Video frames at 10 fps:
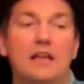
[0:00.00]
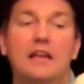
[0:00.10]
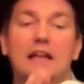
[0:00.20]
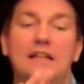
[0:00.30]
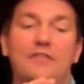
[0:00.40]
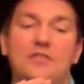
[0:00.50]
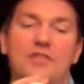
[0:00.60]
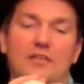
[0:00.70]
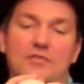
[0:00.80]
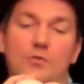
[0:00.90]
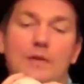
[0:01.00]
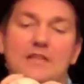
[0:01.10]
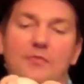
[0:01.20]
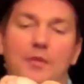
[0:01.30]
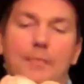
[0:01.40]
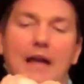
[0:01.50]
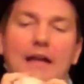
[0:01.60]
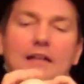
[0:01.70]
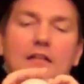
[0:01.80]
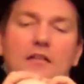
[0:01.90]
and give it a gentle squeeze from the
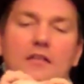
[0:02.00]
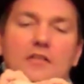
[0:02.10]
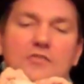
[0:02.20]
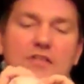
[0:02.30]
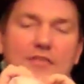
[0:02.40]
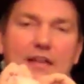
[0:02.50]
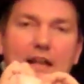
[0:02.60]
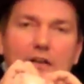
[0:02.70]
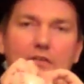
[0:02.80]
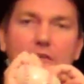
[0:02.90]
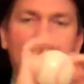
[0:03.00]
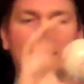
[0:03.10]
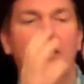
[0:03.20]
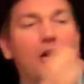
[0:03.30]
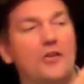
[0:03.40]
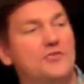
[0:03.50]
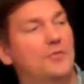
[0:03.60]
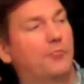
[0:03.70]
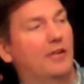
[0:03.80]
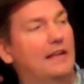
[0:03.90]
back, check that out. You enlarge
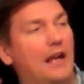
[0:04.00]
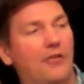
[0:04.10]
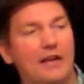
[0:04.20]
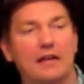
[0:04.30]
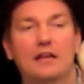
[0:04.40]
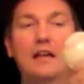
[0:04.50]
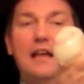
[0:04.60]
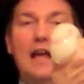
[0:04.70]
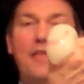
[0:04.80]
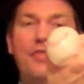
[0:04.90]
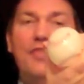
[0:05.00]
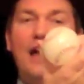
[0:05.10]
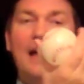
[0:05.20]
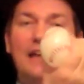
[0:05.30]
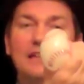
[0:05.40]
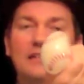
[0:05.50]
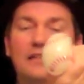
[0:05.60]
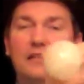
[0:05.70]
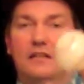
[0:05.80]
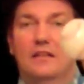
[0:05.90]
the print area. And that
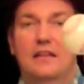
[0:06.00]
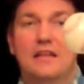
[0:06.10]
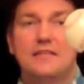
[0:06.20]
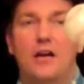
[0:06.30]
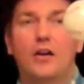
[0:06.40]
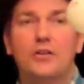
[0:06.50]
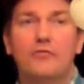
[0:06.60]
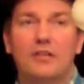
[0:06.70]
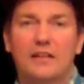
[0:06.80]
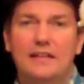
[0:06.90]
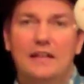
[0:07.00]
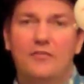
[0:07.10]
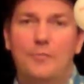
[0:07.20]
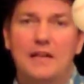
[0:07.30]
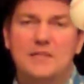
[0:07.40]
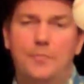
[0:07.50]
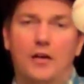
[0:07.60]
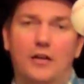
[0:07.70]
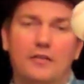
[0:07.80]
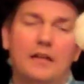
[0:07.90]
is all you really need of a baseball.